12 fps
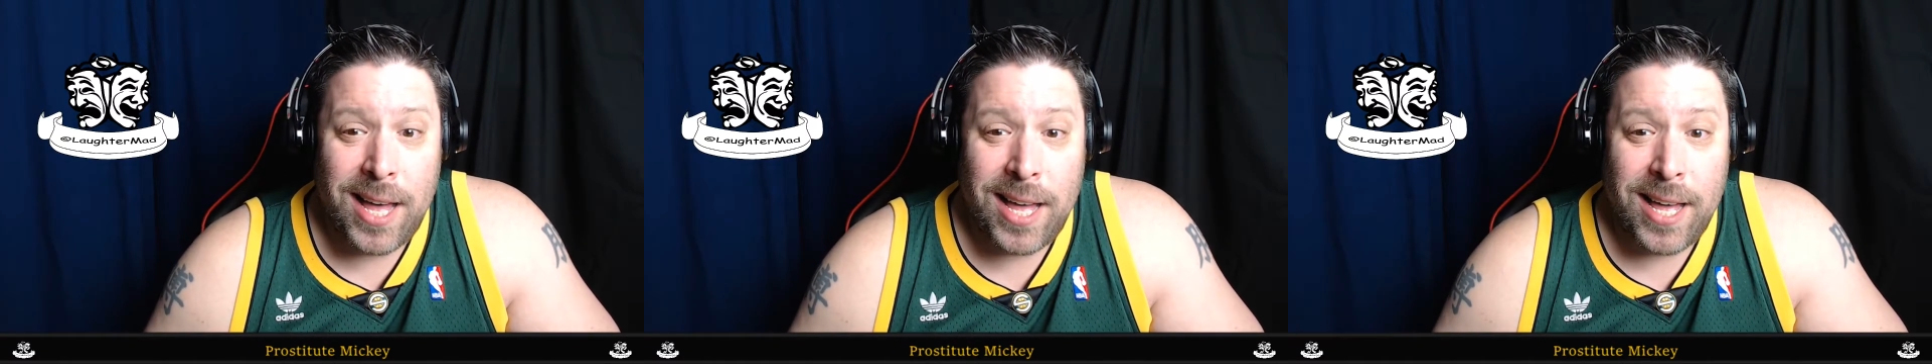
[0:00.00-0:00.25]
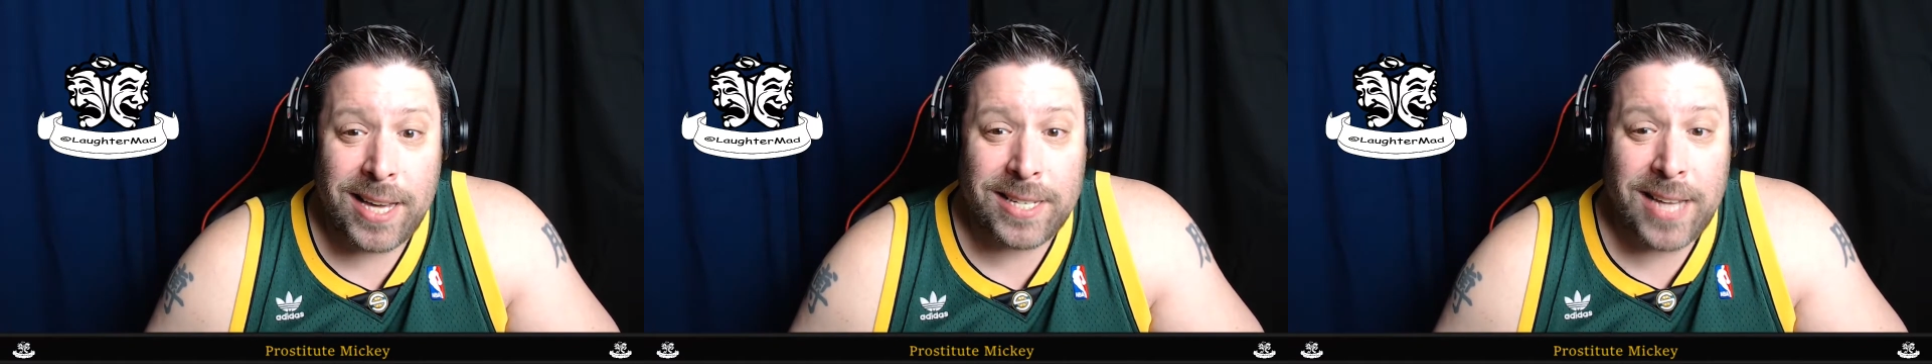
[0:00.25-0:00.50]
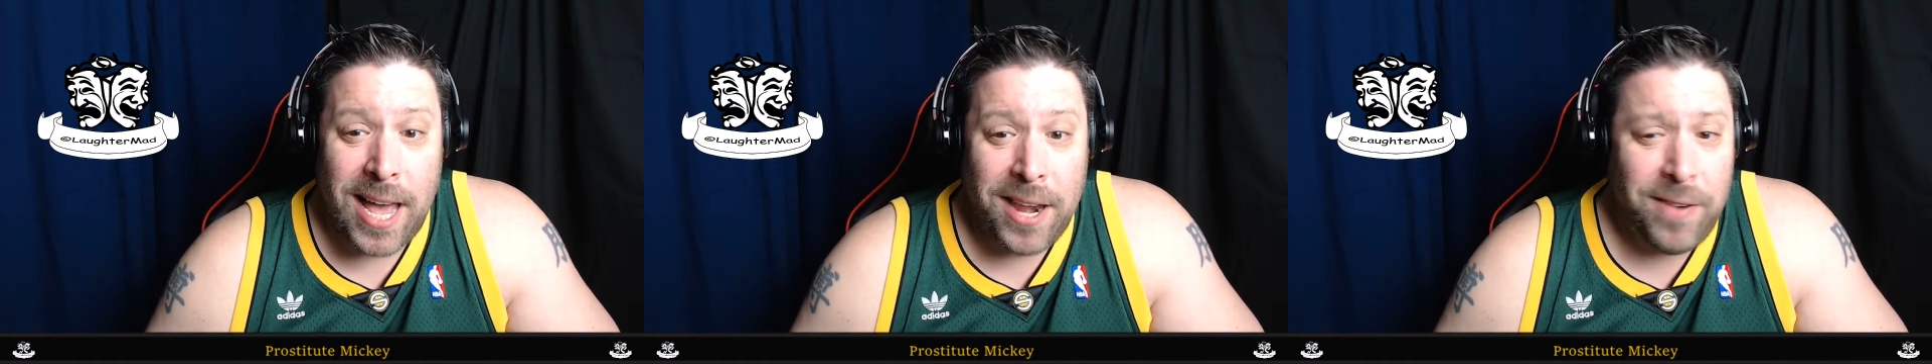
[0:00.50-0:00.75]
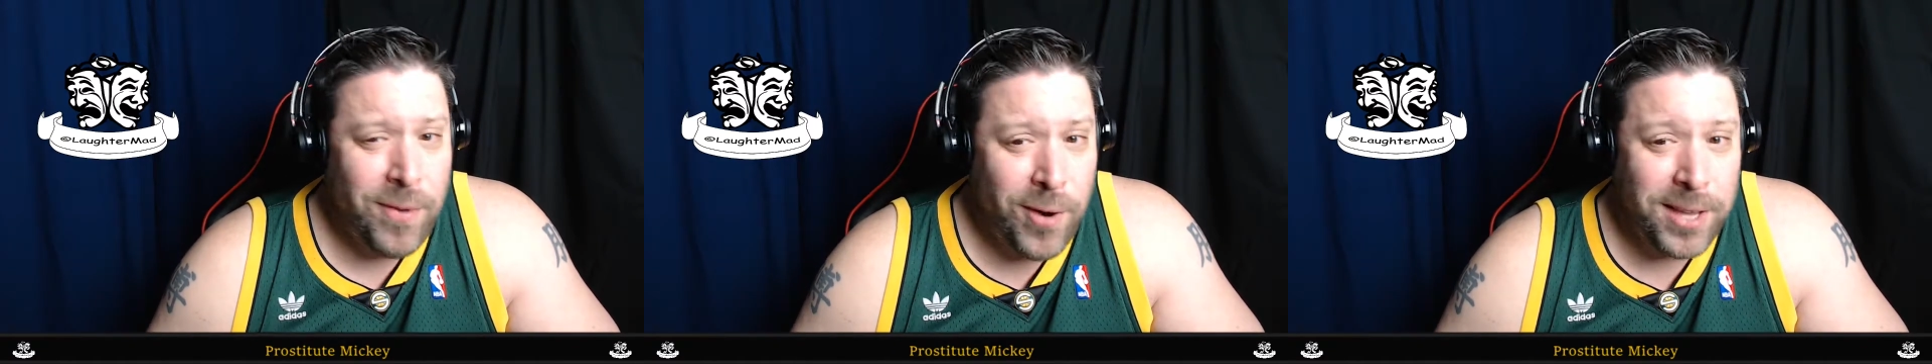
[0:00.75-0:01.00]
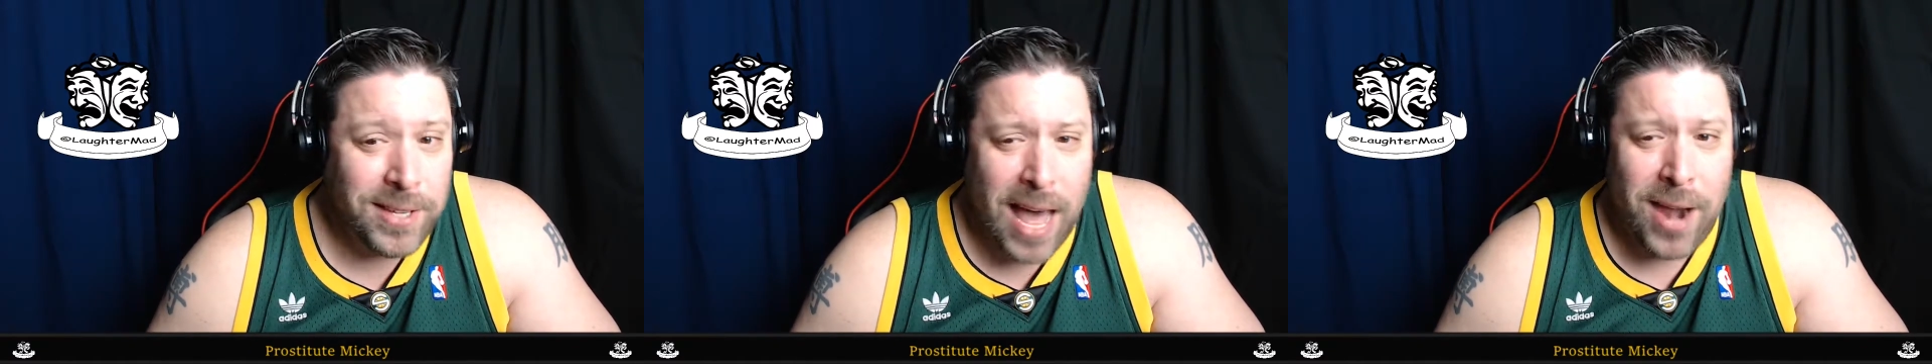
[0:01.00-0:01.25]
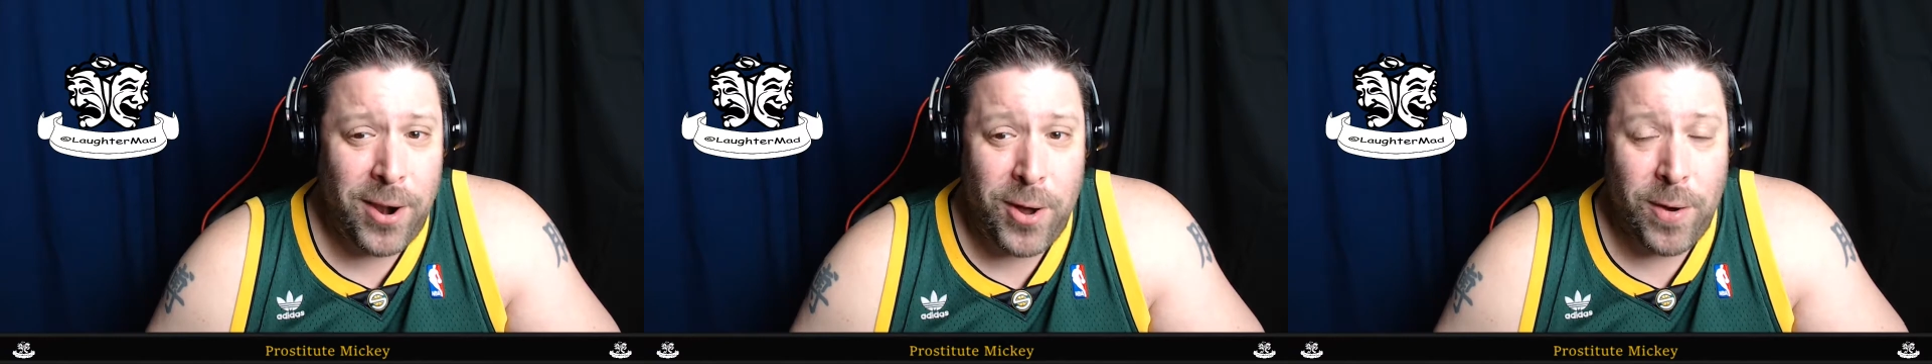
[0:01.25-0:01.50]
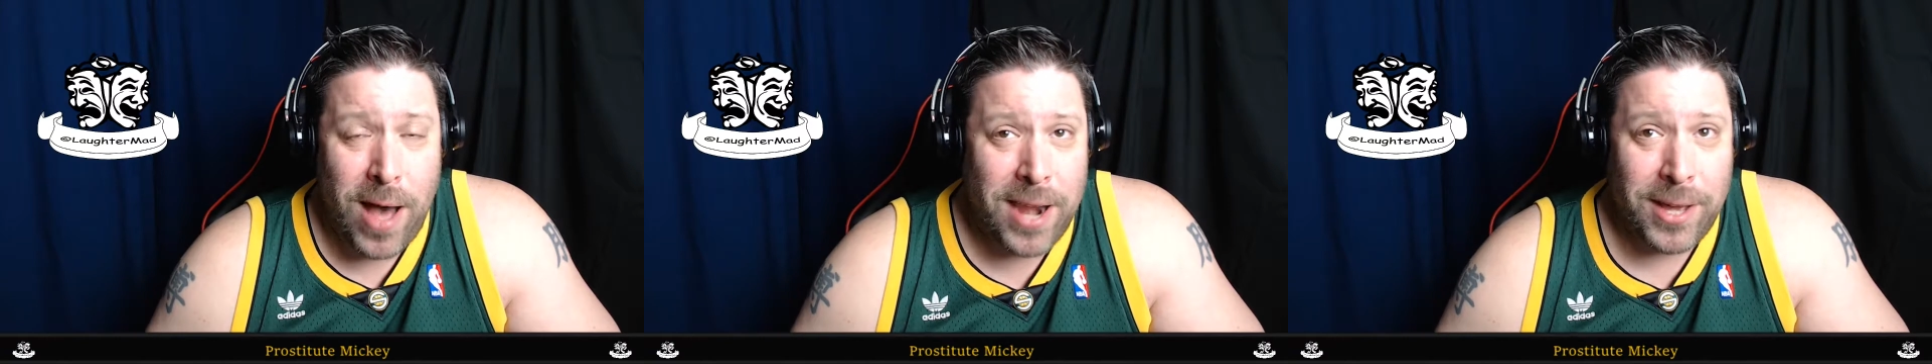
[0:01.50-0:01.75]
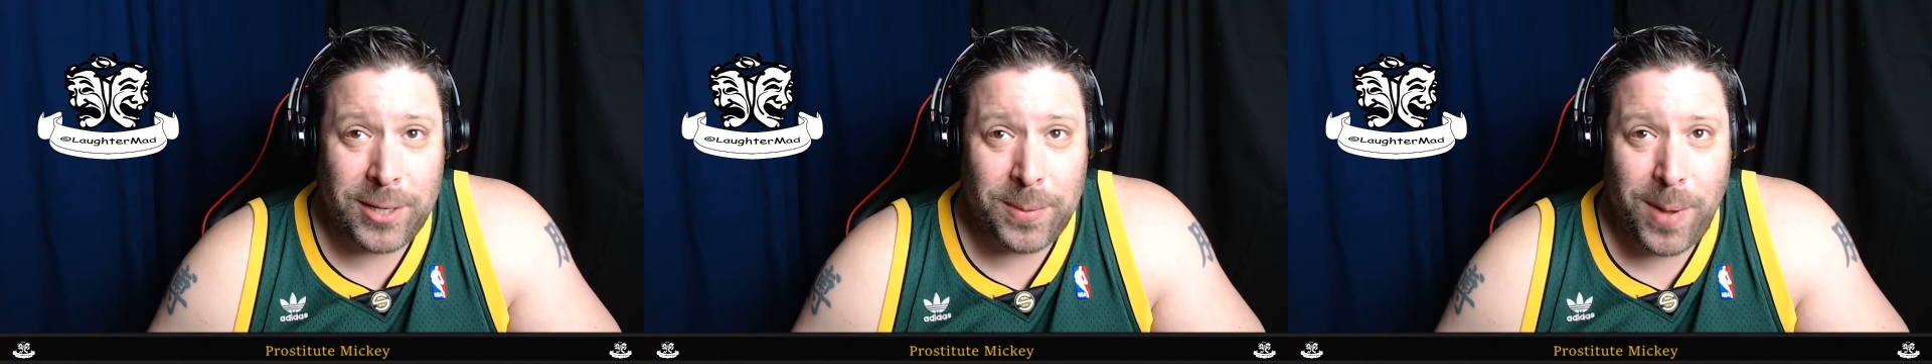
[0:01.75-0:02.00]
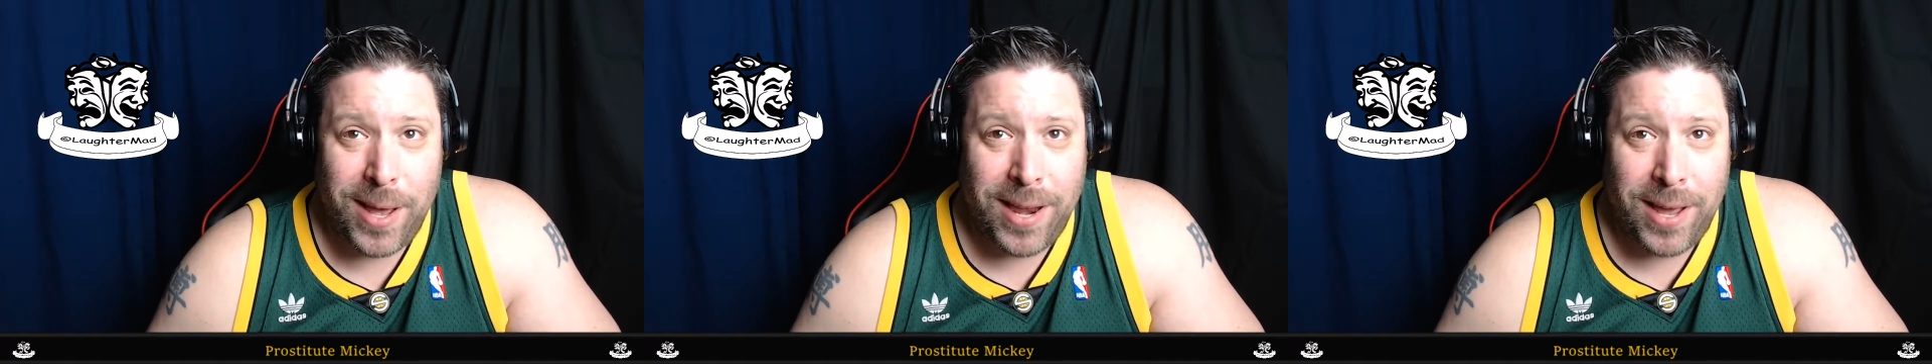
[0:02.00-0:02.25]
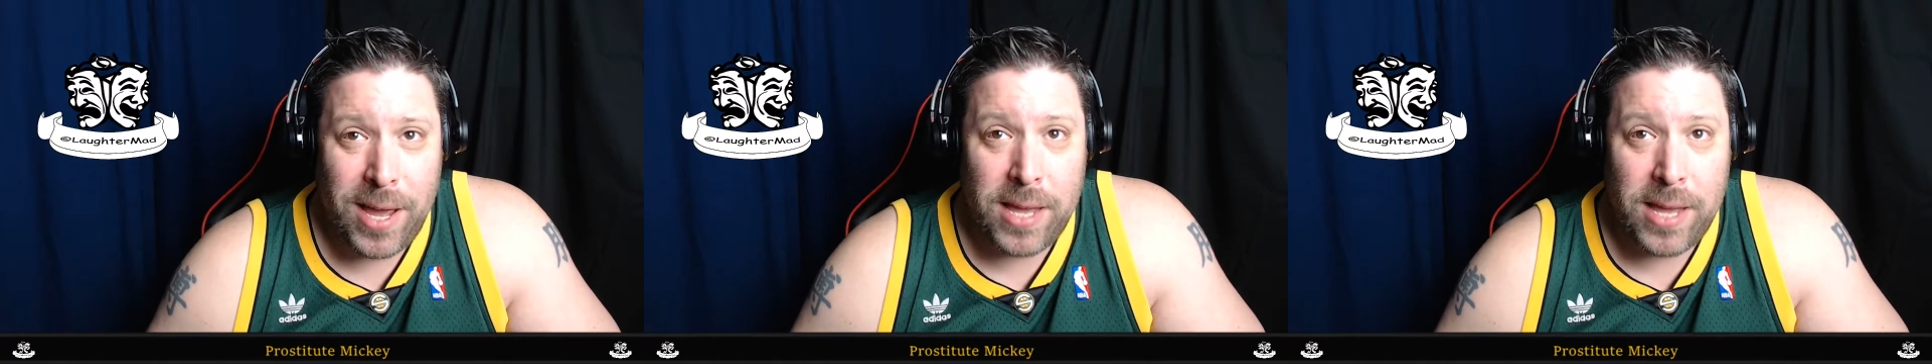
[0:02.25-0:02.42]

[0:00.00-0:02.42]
excited voice, I don't know how to explain it,